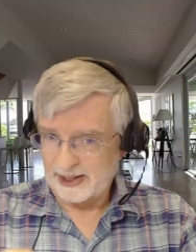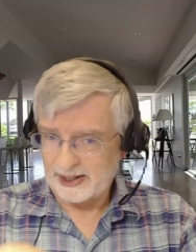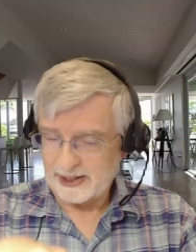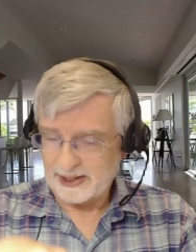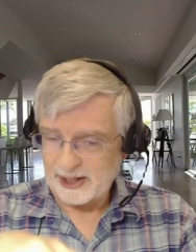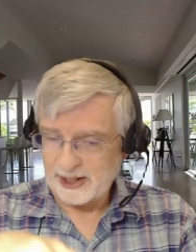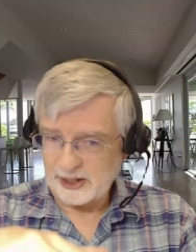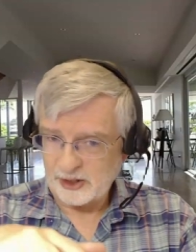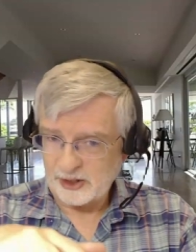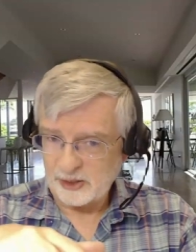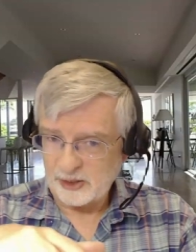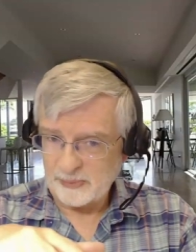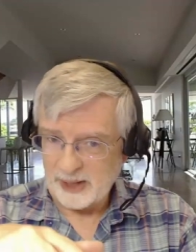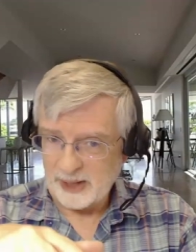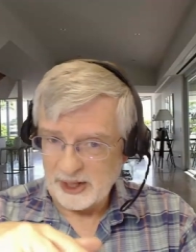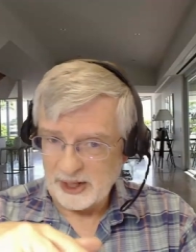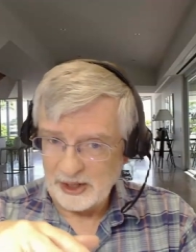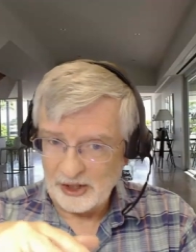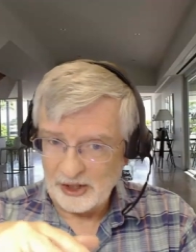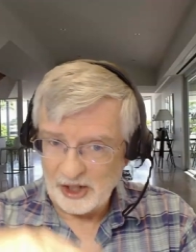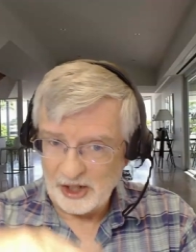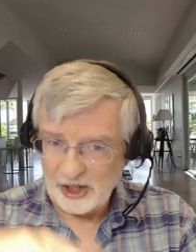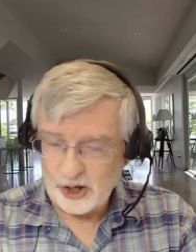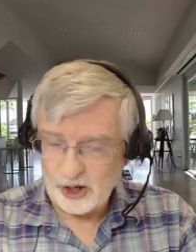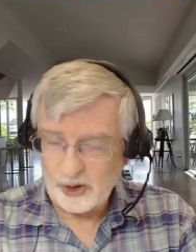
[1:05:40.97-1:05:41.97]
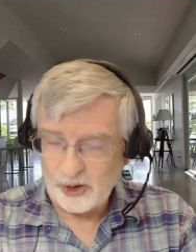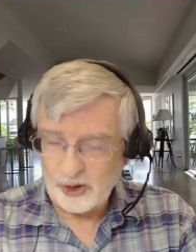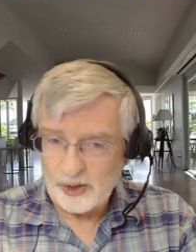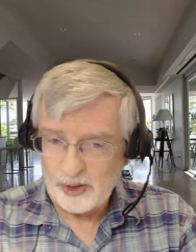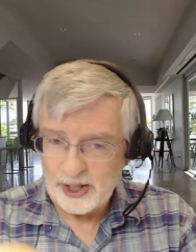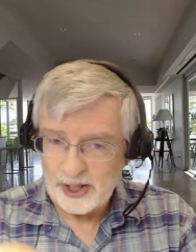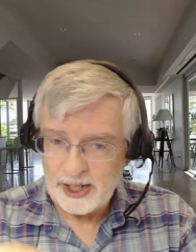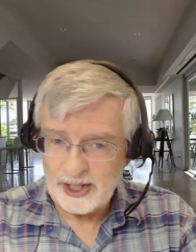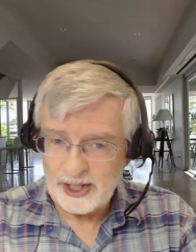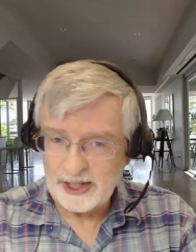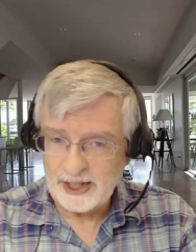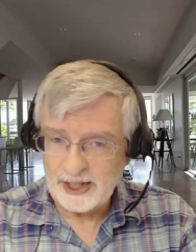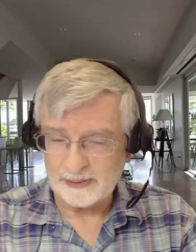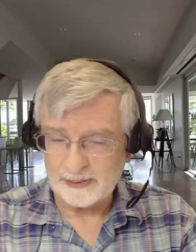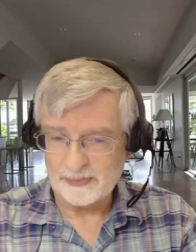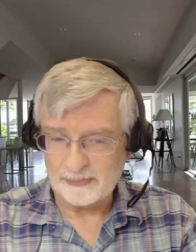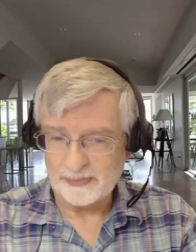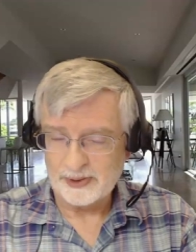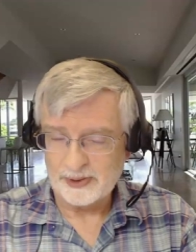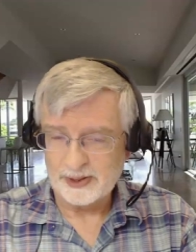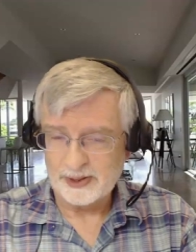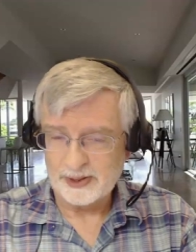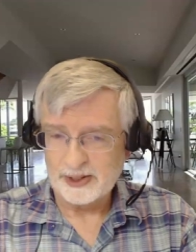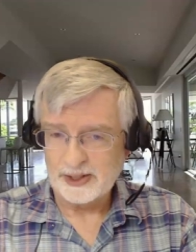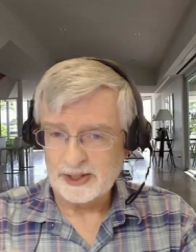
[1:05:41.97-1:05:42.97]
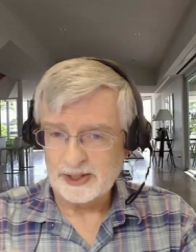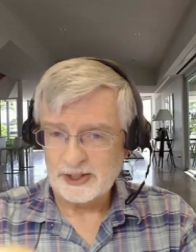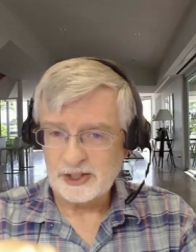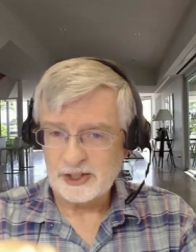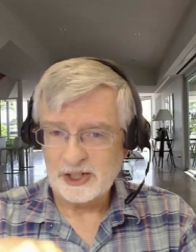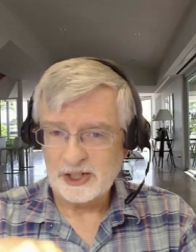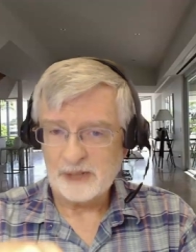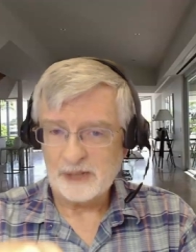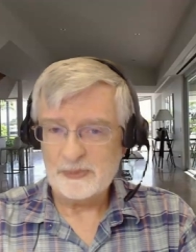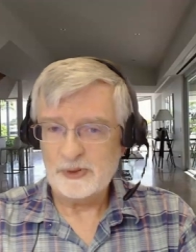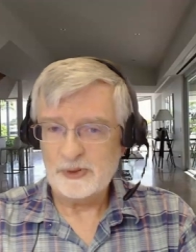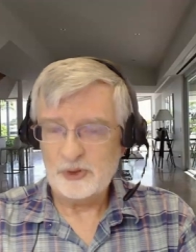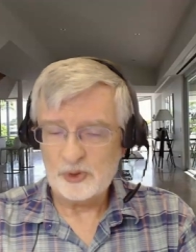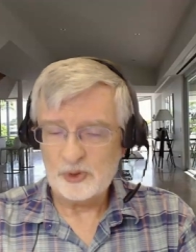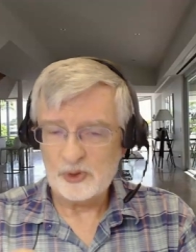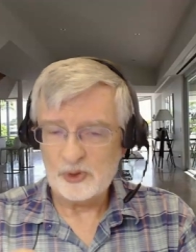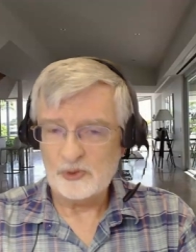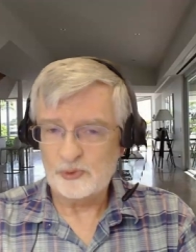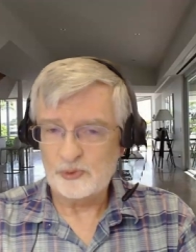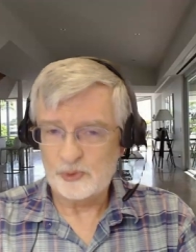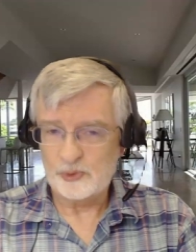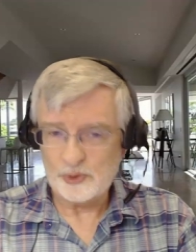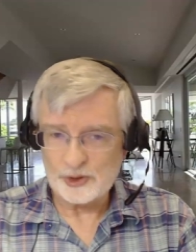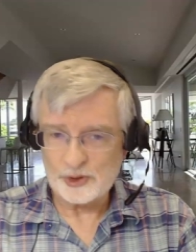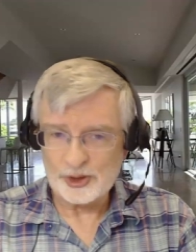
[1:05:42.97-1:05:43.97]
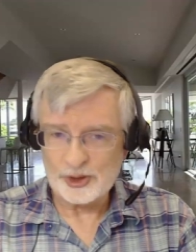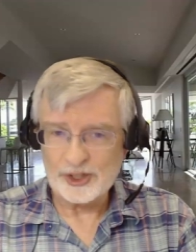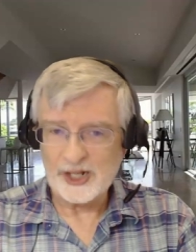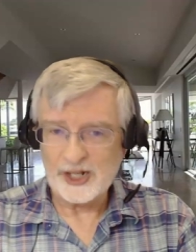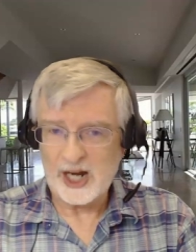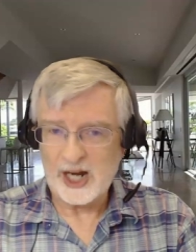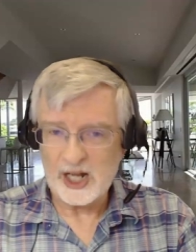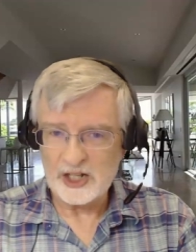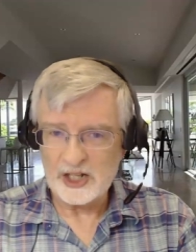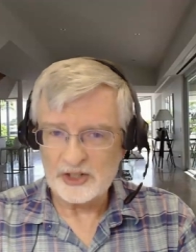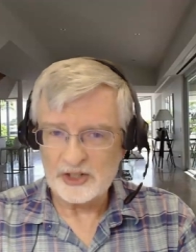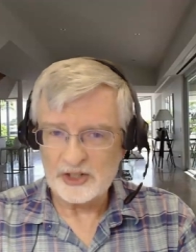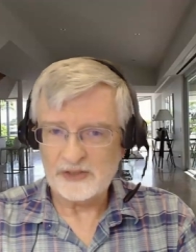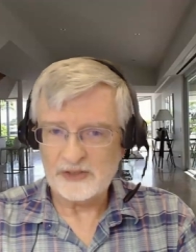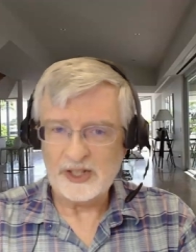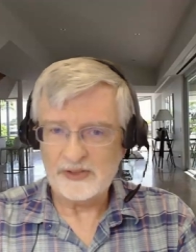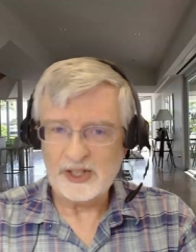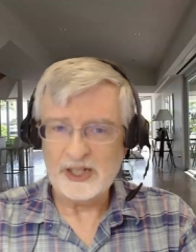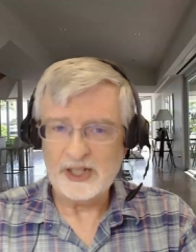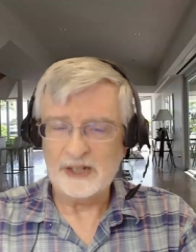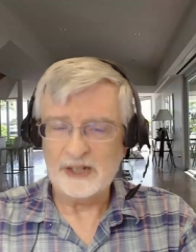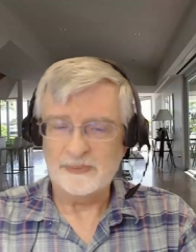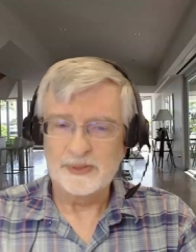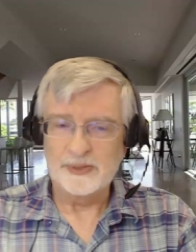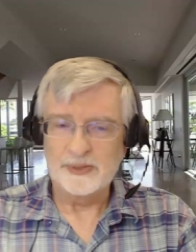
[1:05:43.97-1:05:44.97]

that you may know him you come into a fuller knowledge of Him.